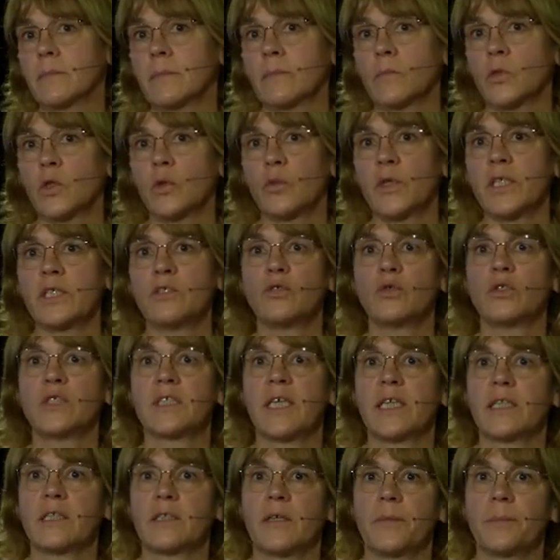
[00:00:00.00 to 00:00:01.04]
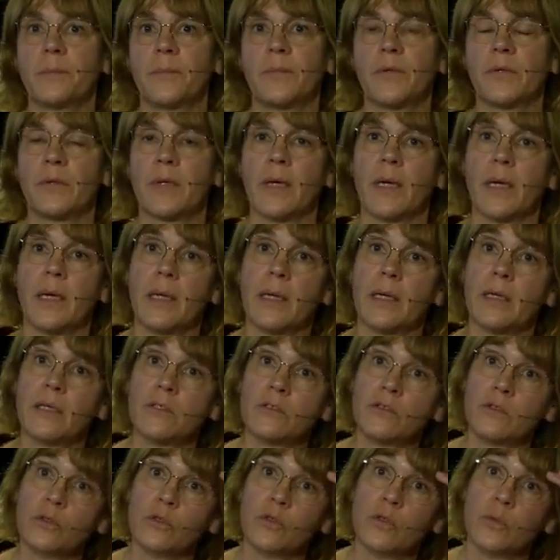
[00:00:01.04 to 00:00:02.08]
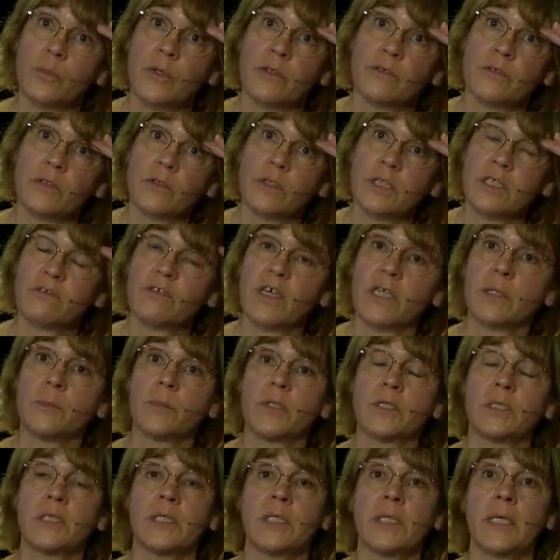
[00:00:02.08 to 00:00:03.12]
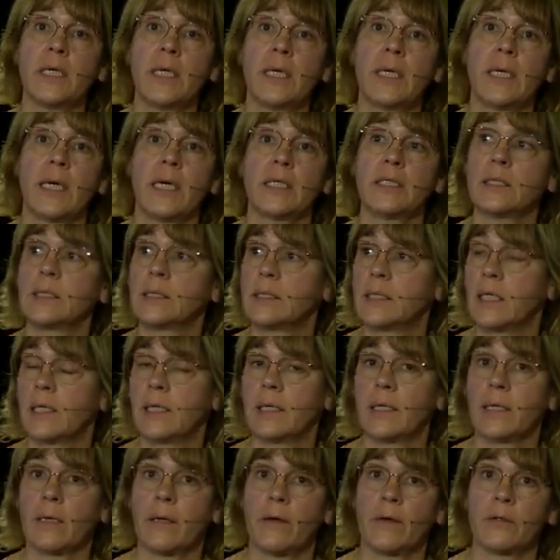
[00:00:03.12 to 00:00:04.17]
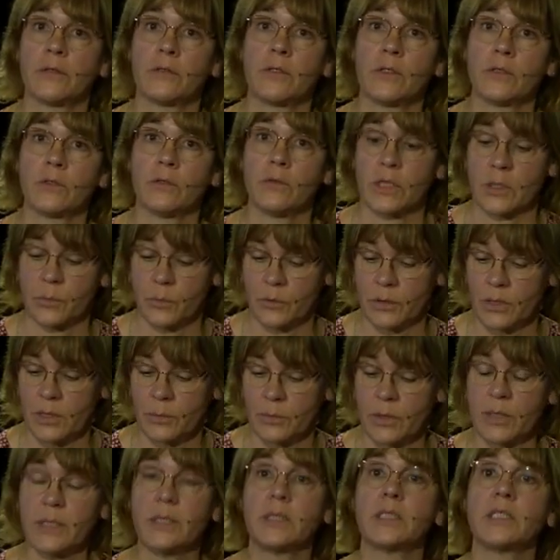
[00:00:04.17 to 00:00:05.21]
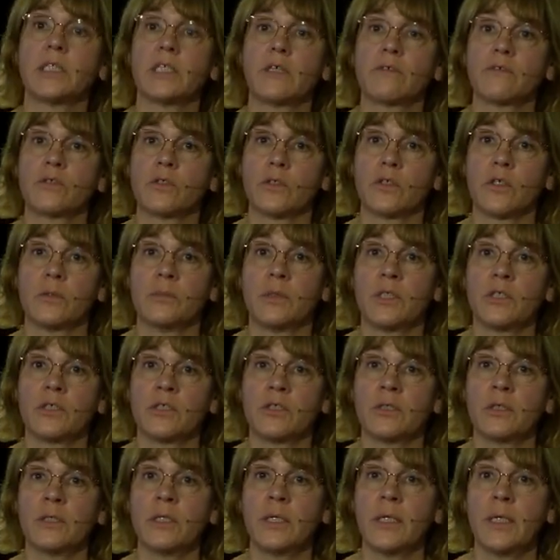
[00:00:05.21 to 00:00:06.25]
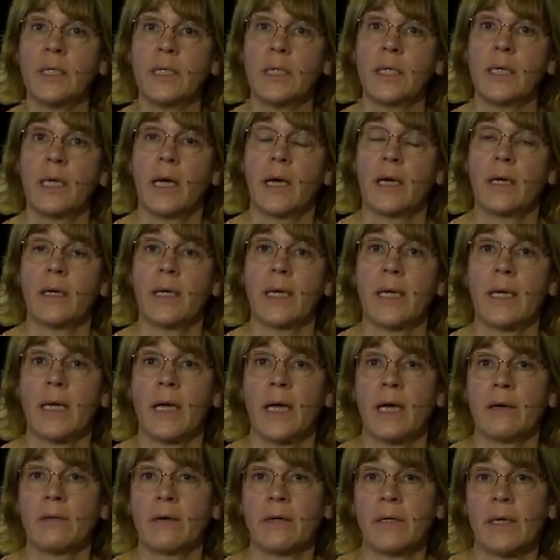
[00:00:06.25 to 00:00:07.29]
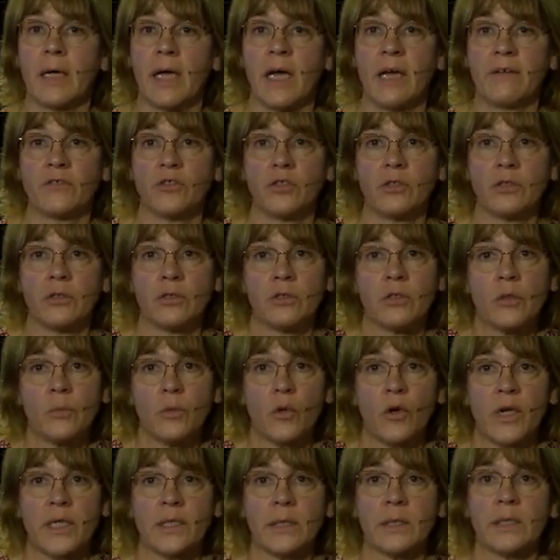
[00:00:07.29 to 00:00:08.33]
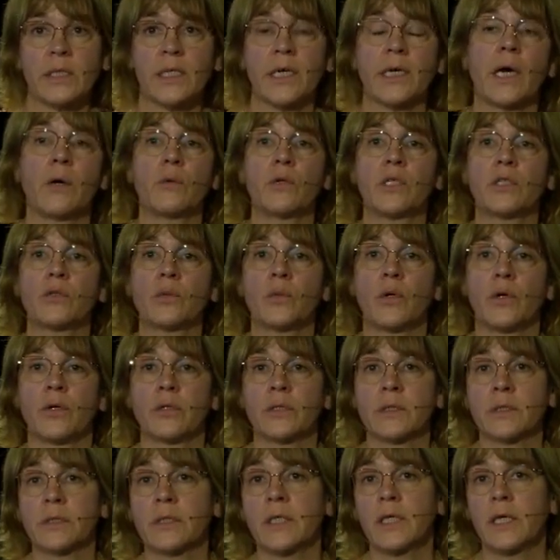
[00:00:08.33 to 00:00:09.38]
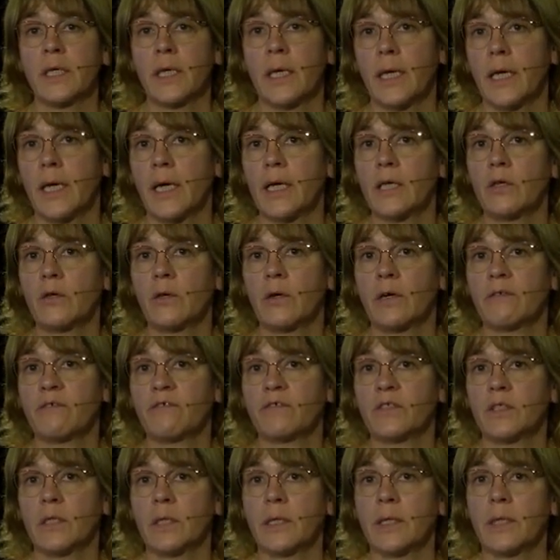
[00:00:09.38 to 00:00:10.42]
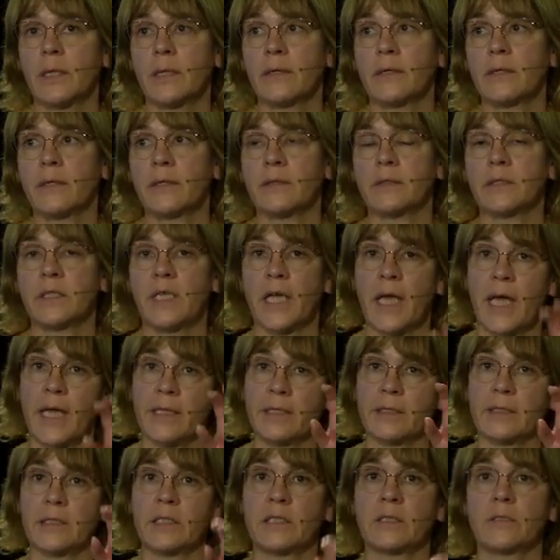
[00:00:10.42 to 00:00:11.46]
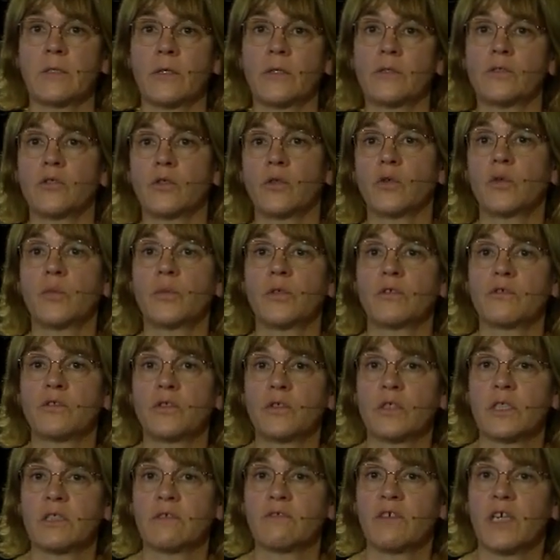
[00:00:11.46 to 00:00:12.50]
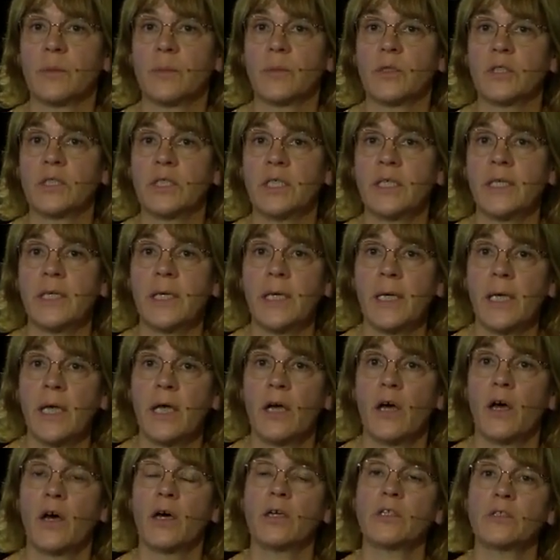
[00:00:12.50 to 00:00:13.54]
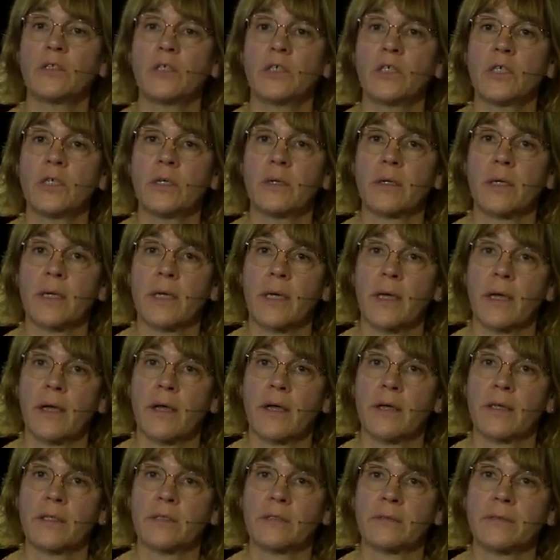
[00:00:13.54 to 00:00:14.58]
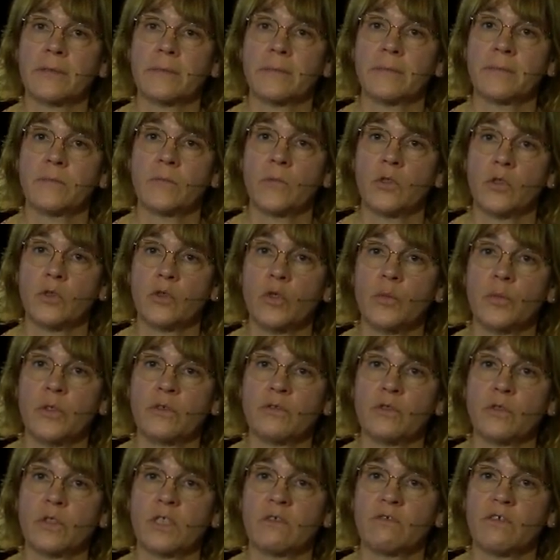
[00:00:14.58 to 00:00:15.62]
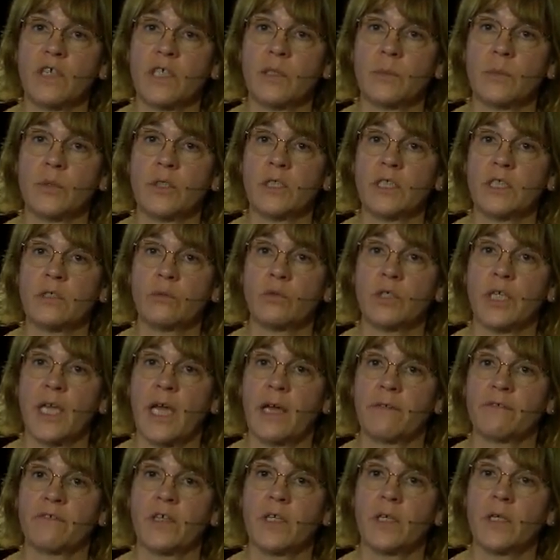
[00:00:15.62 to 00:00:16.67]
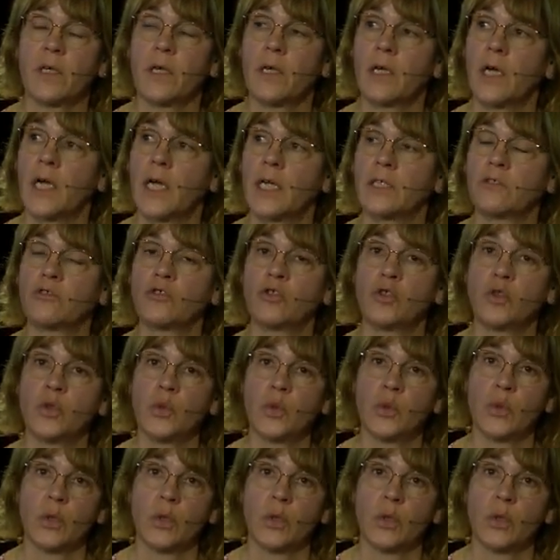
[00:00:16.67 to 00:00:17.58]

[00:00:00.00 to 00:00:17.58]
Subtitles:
the way to set up the group of notified body, and it's under the responsibility of the Commission. I have just summarized here how it works. You have the head is the group of notified body. Under the group of notified body, we have 2